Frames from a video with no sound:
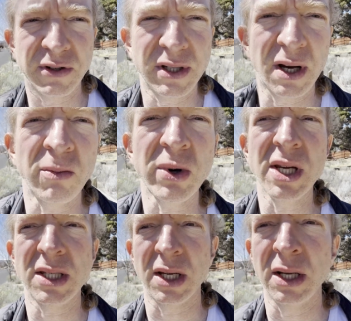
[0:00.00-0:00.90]
for some
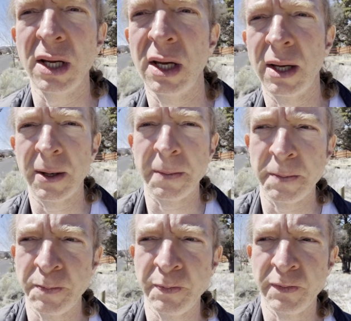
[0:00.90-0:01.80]
reason,
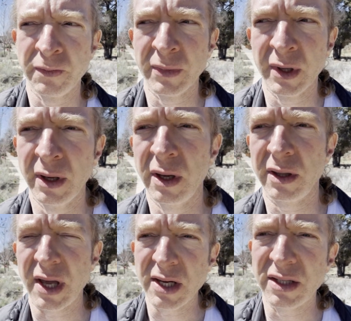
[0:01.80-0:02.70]

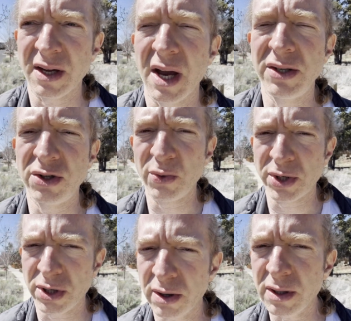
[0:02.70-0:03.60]
they decide to
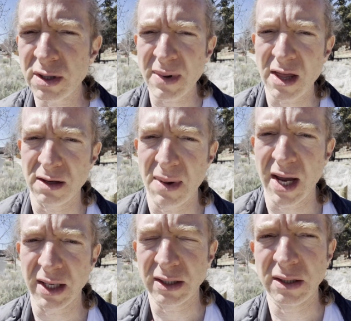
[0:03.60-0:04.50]
return to
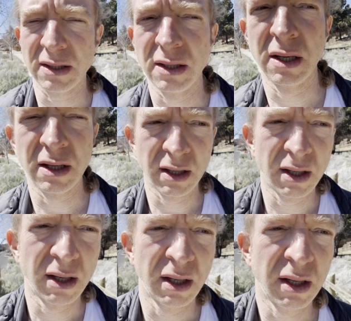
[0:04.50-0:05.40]
mathematics
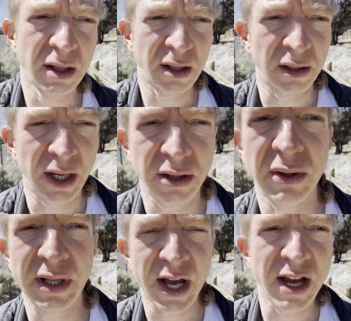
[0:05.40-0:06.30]
later
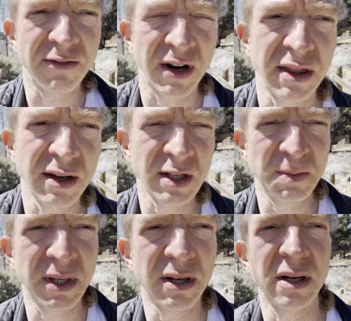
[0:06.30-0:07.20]
in life. And I think it's
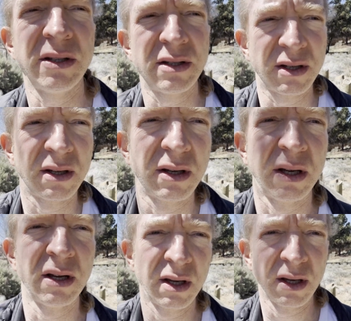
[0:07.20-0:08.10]
because
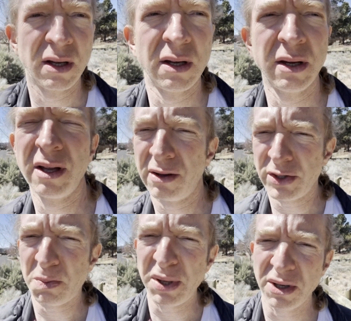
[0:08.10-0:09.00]

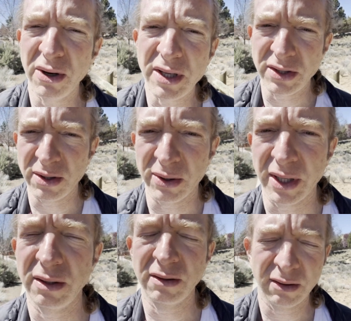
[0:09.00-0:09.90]
there's a purity to
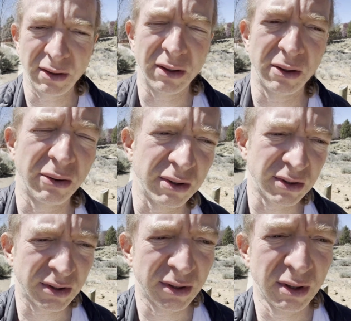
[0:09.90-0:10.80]
it. You know,
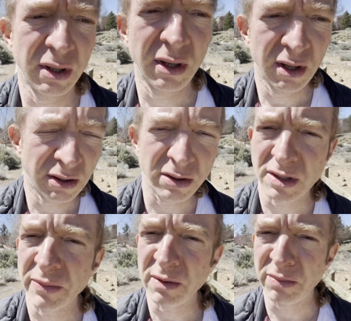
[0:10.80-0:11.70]
there's, there's
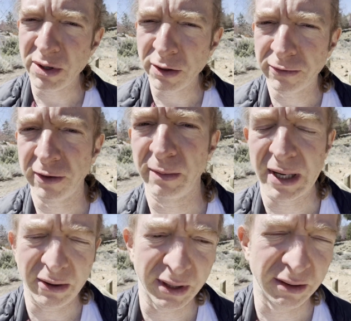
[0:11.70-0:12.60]
something beautiful
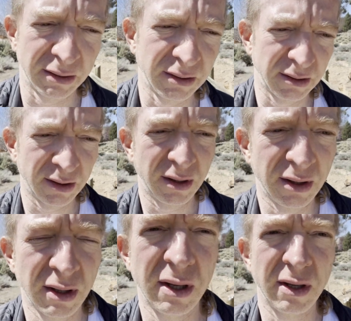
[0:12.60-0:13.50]
about it.
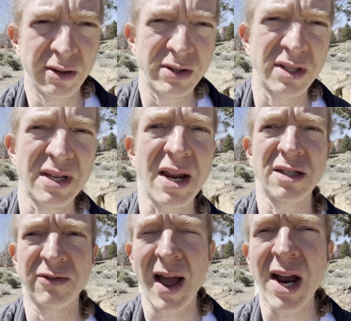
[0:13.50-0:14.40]
There's a
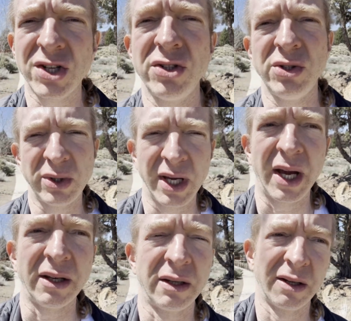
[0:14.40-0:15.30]
satisfaction you get